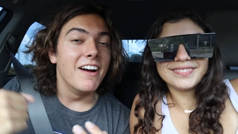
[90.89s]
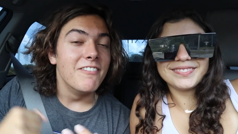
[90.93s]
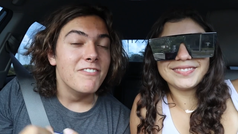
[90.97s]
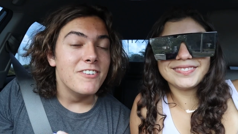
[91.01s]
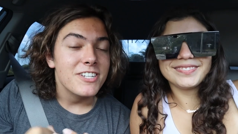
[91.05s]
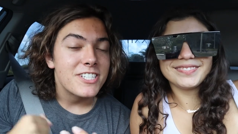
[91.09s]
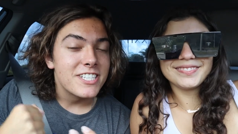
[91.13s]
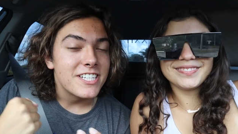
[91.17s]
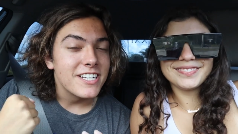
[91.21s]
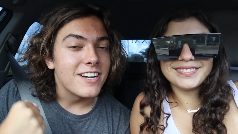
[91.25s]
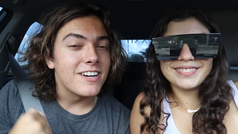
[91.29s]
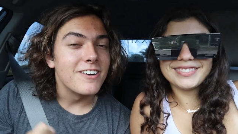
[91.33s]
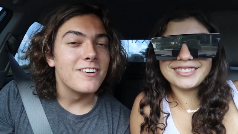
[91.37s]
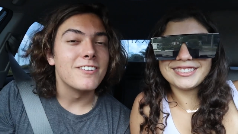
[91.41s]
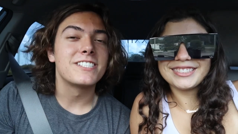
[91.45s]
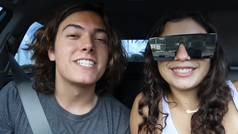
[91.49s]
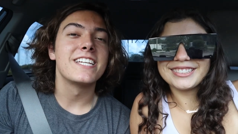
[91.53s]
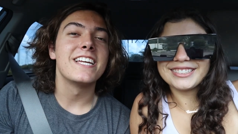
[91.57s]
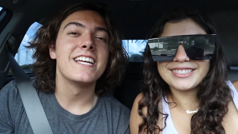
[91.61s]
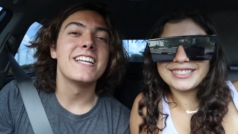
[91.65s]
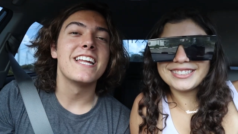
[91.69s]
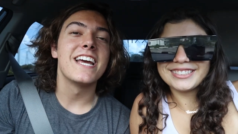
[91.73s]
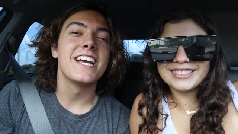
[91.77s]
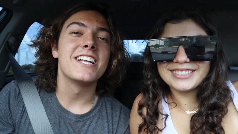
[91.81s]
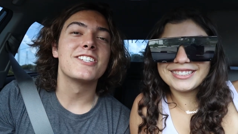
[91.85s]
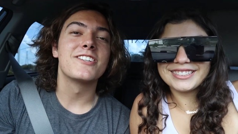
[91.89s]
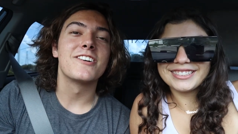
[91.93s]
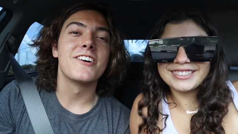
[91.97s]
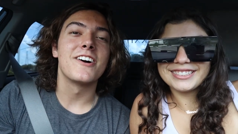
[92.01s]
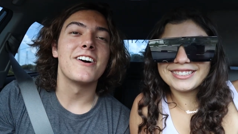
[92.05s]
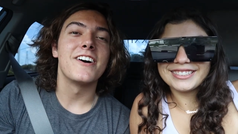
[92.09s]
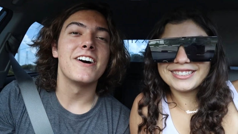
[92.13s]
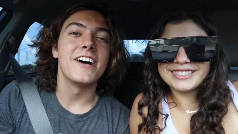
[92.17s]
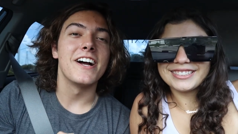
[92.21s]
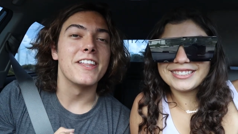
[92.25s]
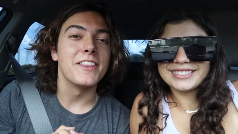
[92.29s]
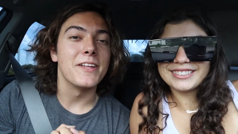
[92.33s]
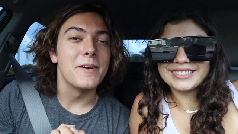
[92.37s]
Speaker 1: every single teenage
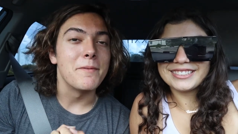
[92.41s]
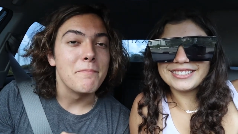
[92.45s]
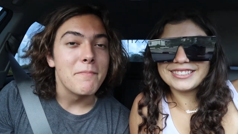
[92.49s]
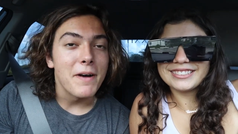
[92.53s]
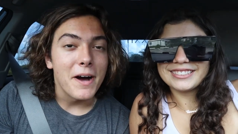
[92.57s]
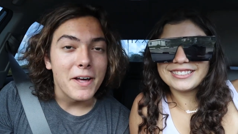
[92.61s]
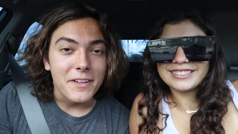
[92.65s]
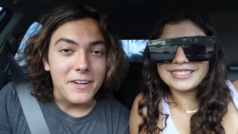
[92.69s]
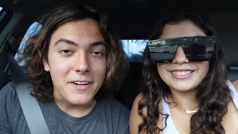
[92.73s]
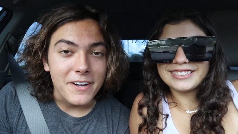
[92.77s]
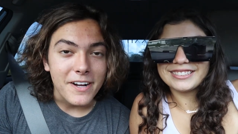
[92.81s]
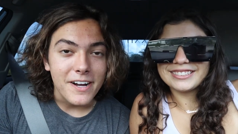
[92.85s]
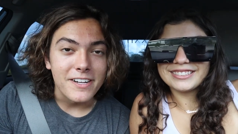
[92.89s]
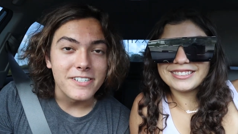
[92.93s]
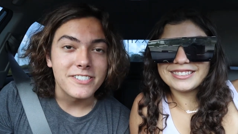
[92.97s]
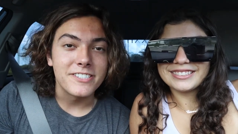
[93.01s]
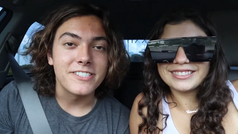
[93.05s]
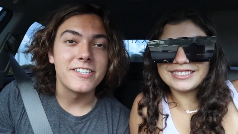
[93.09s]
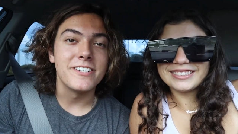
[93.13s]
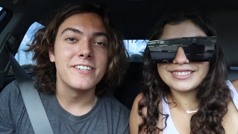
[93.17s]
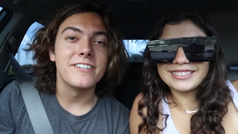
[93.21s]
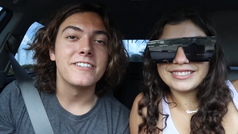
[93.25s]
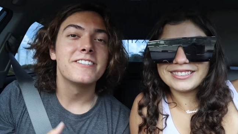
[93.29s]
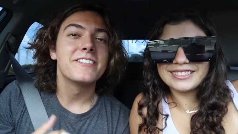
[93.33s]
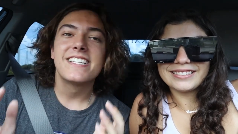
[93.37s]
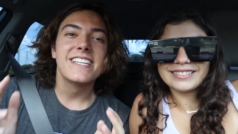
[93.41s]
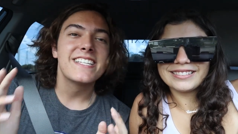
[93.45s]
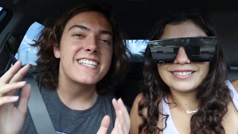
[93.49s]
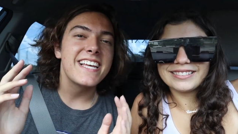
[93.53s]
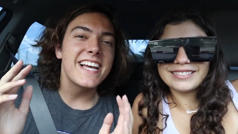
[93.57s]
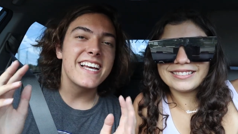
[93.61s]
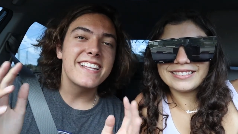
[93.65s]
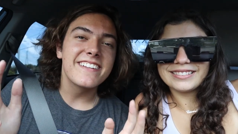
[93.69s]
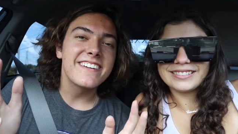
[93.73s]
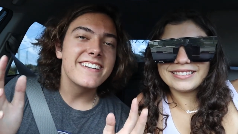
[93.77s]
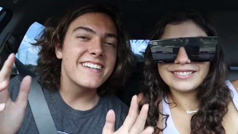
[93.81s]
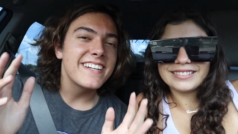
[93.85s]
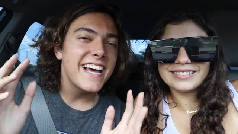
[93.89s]
girl and their mother goes to to
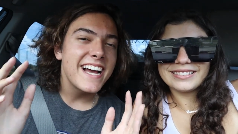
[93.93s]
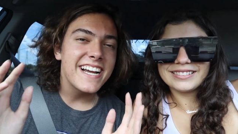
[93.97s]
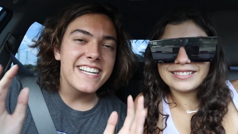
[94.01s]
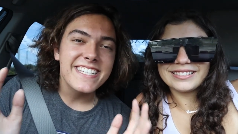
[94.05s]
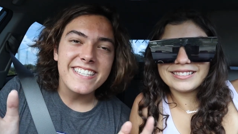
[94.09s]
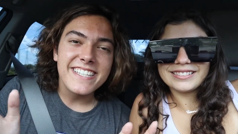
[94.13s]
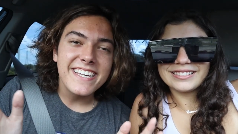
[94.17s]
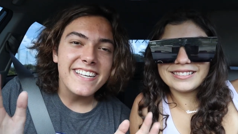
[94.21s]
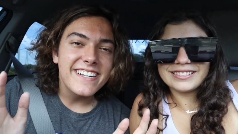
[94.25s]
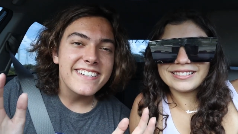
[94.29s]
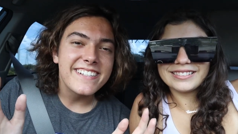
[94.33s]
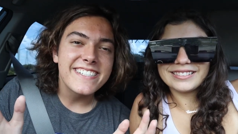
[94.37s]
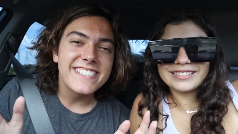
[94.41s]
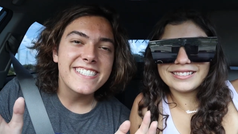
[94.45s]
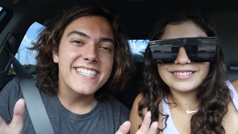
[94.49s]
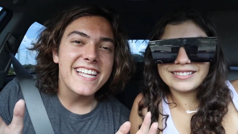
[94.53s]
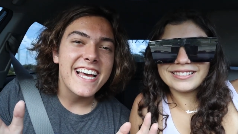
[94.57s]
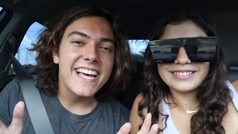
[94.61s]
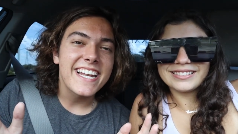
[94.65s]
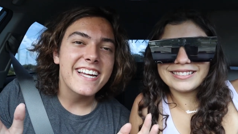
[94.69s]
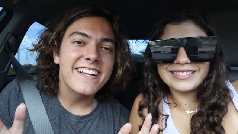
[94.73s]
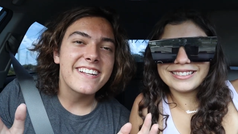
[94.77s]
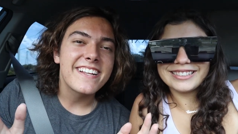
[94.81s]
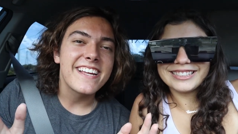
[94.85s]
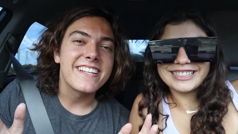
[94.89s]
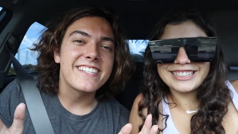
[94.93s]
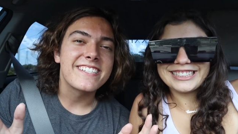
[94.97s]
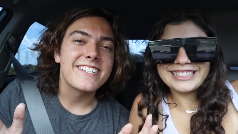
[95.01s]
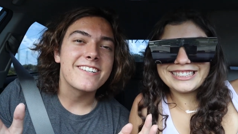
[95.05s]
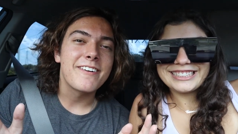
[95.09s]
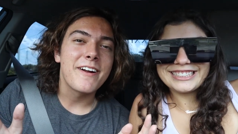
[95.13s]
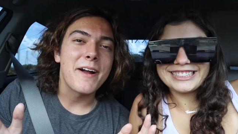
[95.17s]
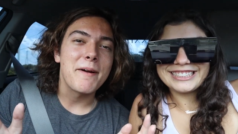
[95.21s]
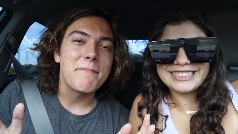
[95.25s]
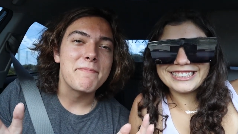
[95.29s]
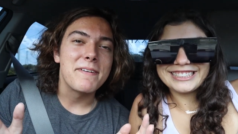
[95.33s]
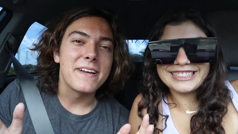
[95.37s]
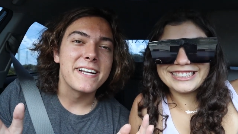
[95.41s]
take their nice little aesthetic
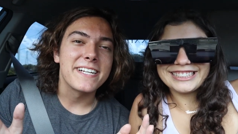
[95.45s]
Instagram